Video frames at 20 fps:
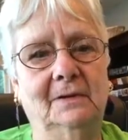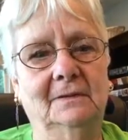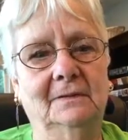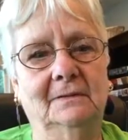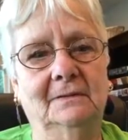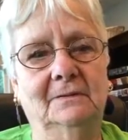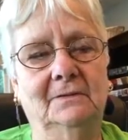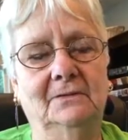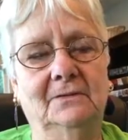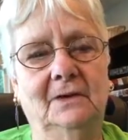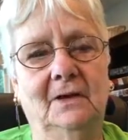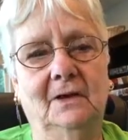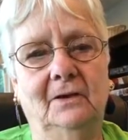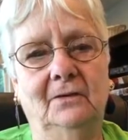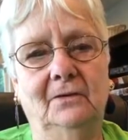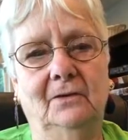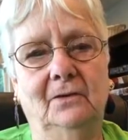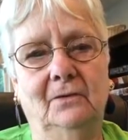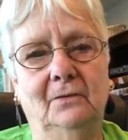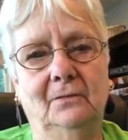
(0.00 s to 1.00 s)
to tell
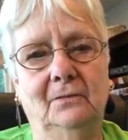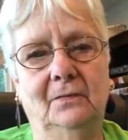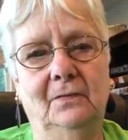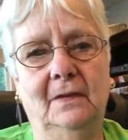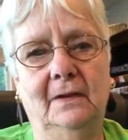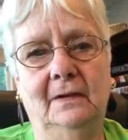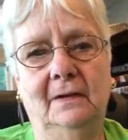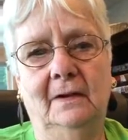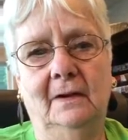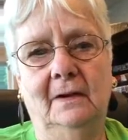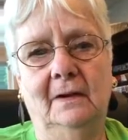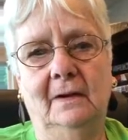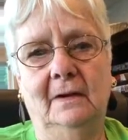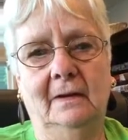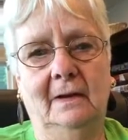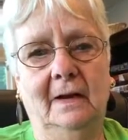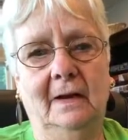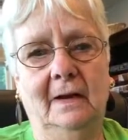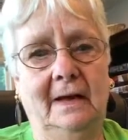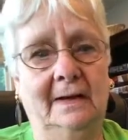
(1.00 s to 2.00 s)
you that
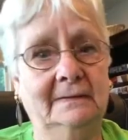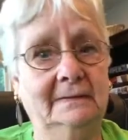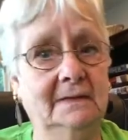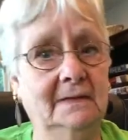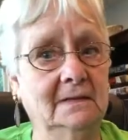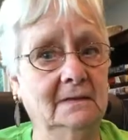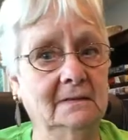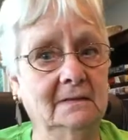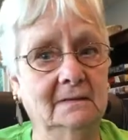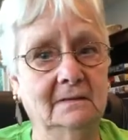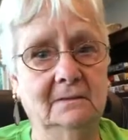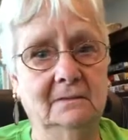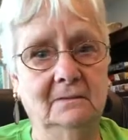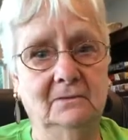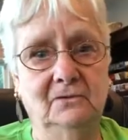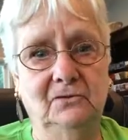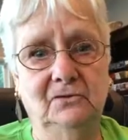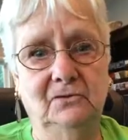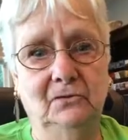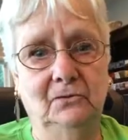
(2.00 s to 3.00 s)
I didn't
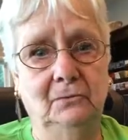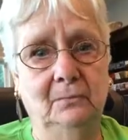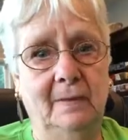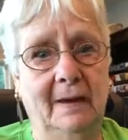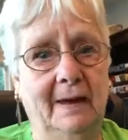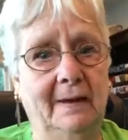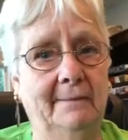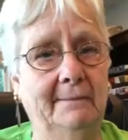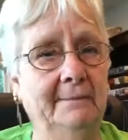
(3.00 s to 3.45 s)
do my